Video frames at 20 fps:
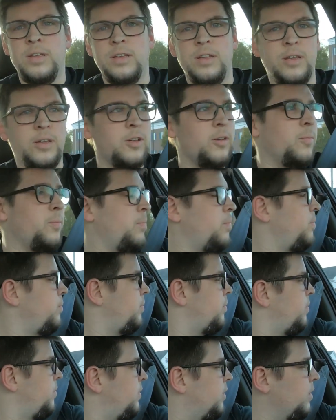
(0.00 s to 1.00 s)

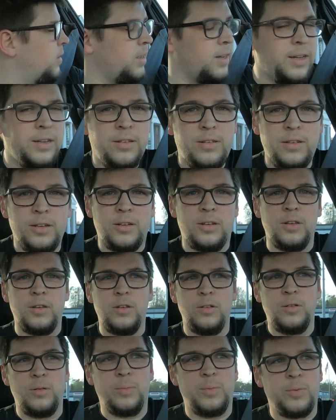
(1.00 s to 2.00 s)
The lines look
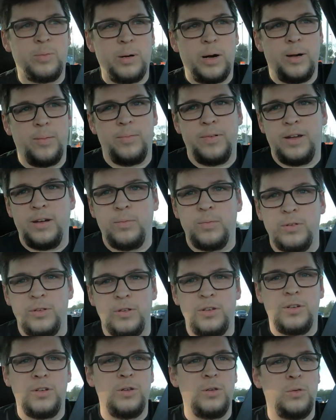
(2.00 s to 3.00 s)
new, the prop valve
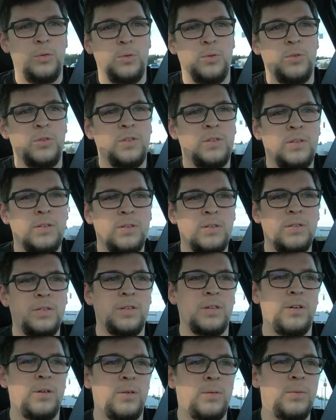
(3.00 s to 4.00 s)
was used,
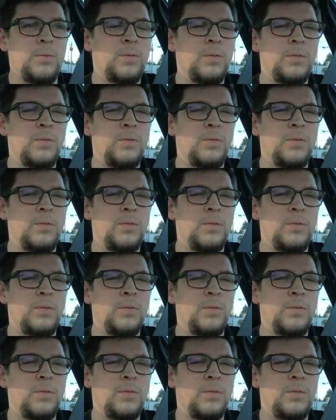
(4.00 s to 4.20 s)
so